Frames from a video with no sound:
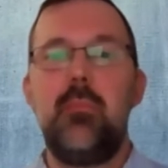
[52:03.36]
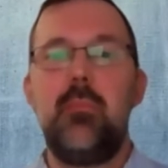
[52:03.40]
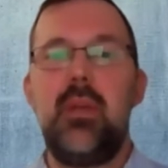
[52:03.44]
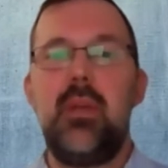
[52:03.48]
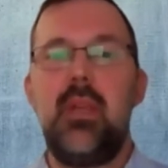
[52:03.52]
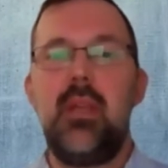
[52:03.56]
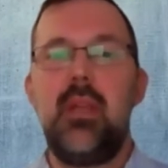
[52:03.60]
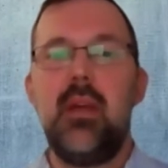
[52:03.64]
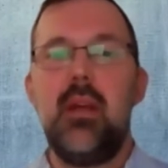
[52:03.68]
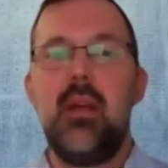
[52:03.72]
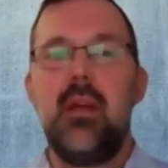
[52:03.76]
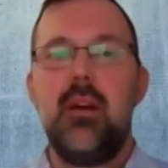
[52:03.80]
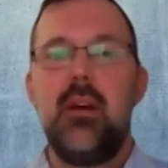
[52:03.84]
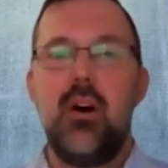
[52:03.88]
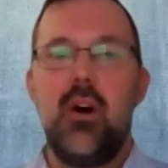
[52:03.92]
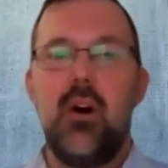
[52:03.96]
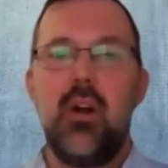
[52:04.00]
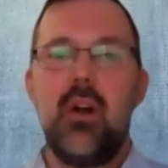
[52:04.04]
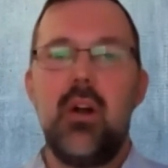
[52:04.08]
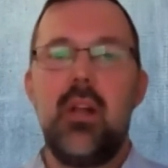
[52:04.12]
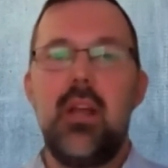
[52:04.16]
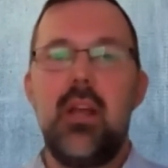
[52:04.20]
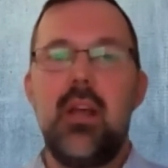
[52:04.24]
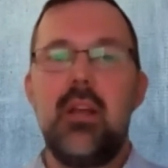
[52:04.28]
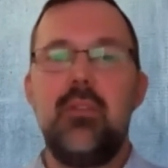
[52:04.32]
be
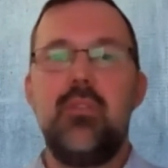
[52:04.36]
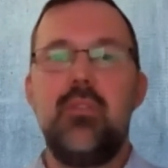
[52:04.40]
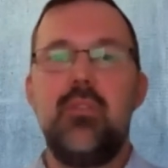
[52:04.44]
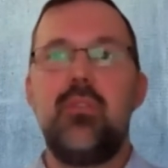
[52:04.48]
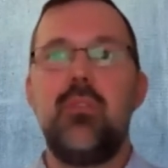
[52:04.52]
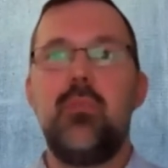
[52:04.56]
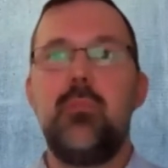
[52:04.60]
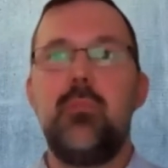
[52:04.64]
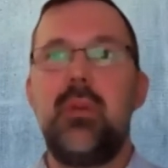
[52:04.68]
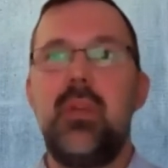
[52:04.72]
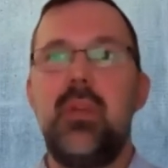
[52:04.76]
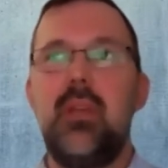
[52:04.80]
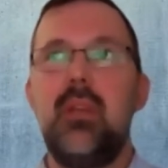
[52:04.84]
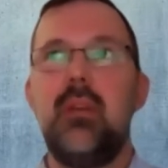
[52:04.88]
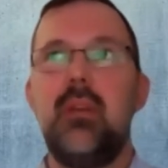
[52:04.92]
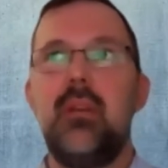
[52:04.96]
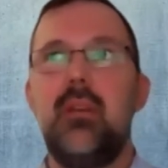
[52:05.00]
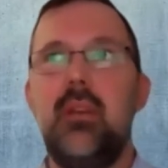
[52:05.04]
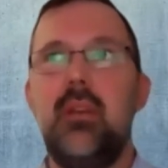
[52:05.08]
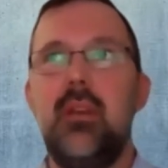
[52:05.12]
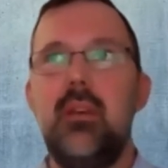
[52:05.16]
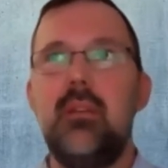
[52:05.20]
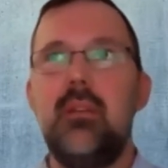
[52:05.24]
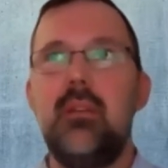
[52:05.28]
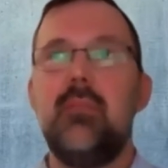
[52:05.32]
early, and you should
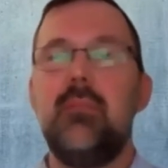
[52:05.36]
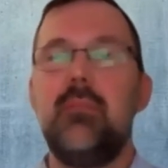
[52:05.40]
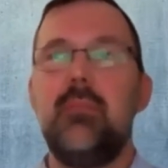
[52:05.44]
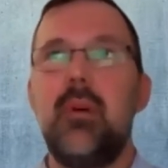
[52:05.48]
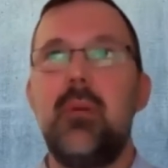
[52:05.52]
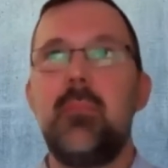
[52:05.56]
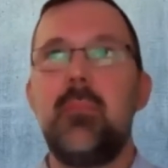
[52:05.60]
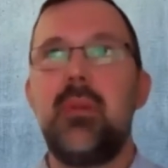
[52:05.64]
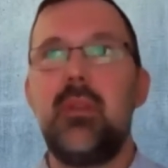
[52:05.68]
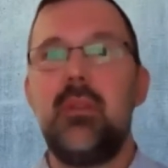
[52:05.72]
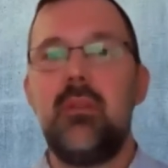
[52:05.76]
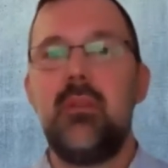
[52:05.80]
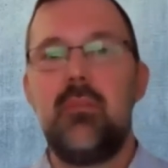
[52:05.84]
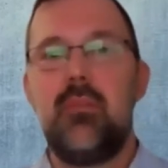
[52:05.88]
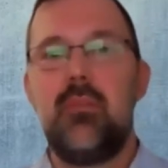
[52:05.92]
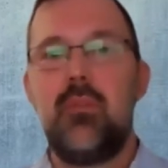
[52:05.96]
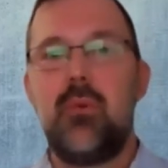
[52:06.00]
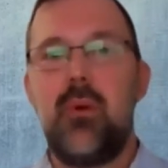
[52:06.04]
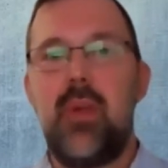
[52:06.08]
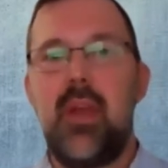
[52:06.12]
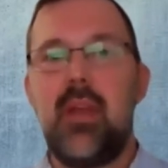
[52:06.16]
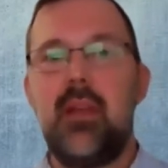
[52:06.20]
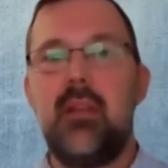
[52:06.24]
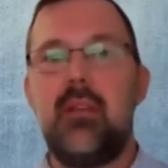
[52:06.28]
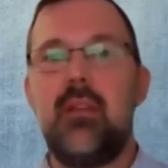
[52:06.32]
be,
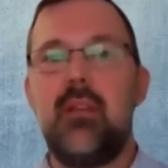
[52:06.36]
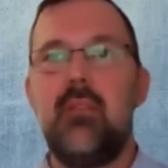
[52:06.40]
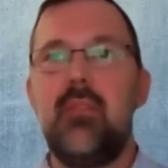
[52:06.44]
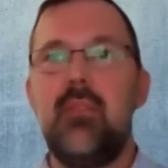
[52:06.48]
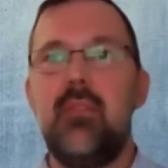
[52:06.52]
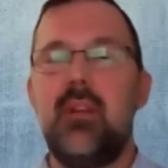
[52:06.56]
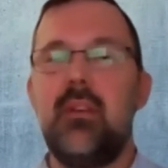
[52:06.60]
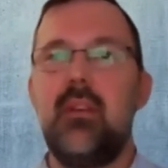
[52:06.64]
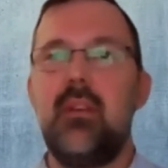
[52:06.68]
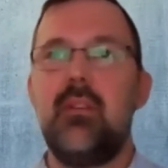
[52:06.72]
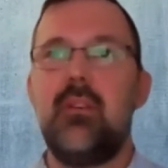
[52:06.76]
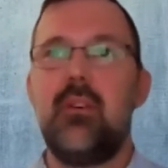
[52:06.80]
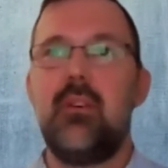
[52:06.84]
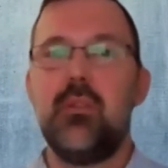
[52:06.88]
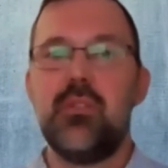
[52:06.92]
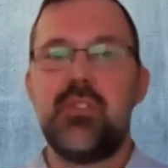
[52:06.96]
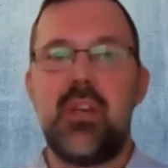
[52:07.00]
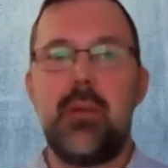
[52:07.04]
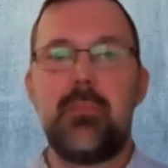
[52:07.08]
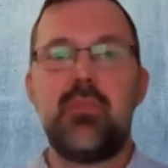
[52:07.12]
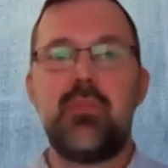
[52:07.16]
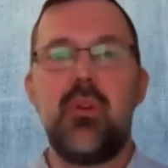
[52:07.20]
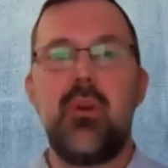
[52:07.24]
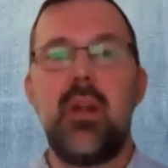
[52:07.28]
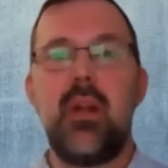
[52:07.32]
creative and
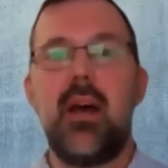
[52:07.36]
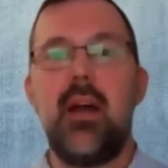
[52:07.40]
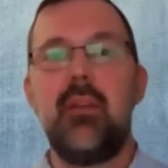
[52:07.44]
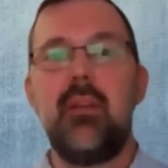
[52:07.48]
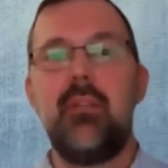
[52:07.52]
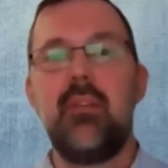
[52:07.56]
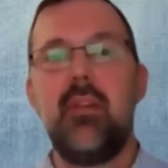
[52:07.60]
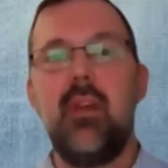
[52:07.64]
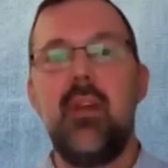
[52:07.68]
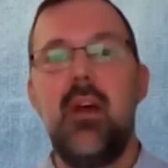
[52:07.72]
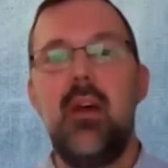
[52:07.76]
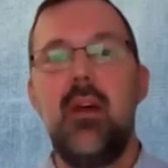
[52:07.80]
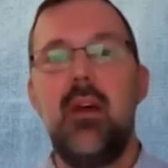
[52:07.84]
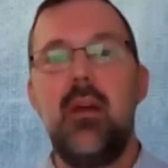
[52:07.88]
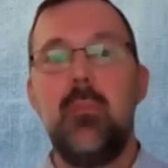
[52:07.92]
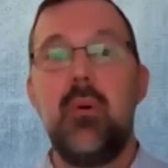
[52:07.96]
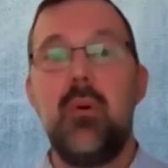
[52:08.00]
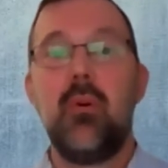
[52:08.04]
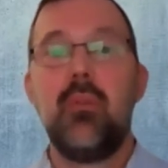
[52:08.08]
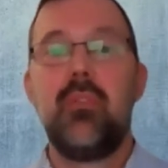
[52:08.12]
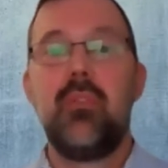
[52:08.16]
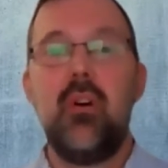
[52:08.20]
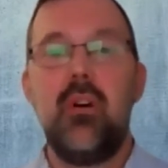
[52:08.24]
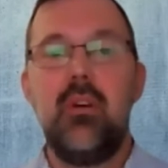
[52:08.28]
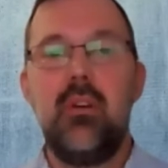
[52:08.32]
conceptualize,
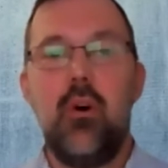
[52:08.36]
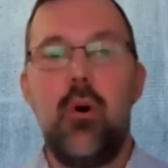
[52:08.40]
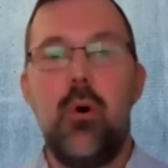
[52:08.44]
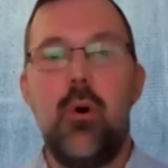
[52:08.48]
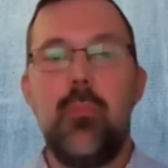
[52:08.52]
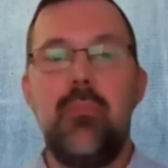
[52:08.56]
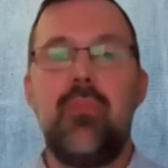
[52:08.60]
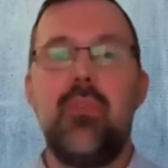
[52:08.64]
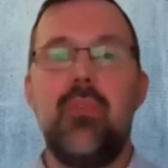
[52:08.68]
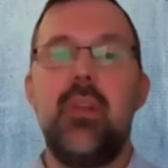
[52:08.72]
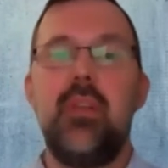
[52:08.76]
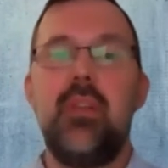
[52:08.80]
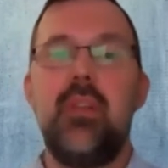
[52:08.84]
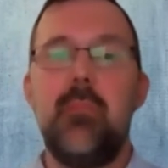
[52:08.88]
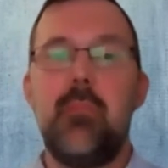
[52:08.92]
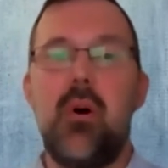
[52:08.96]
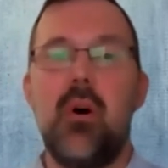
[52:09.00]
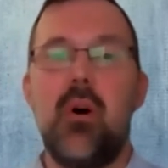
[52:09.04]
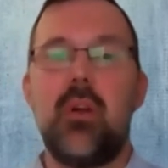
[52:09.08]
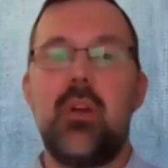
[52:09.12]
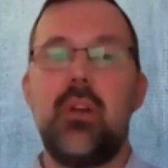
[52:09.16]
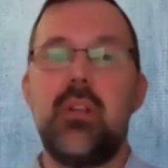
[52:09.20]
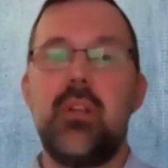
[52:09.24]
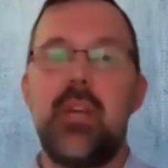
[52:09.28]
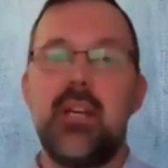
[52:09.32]
because hopefully the
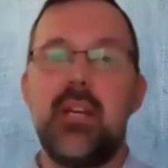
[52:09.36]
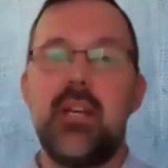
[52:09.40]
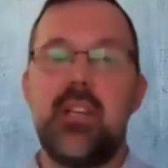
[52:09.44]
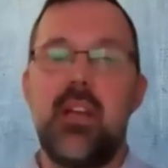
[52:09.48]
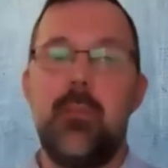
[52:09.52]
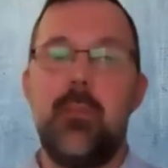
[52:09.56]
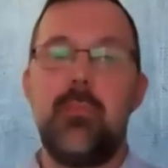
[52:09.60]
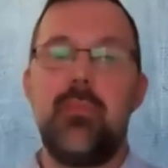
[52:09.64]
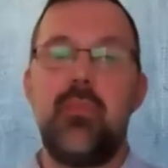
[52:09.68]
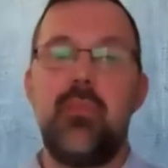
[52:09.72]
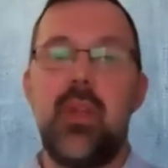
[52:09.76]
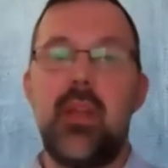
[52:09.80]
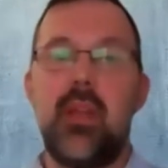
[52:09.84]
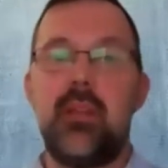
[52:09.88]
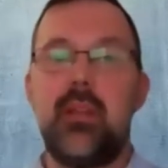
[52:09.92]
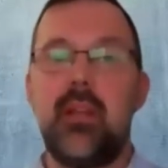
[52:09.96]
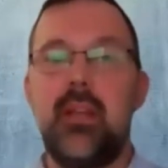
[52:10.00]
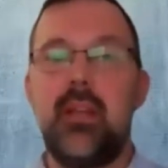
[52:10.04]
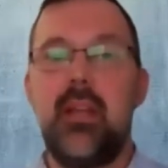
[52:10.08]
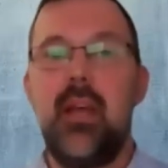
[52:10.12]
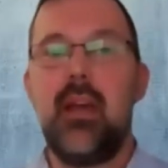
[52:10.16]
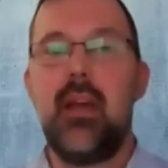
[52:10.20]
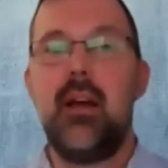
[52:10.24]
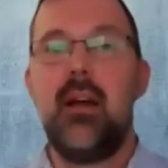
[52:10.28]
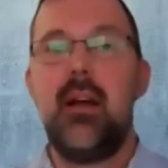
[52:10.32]
market catch up to that
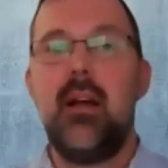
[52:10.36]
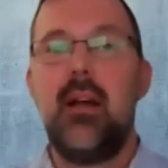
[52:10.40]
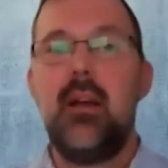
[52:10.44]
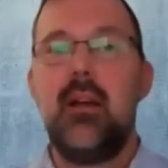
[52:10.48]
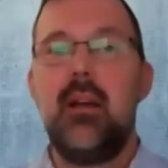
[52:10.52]
idea.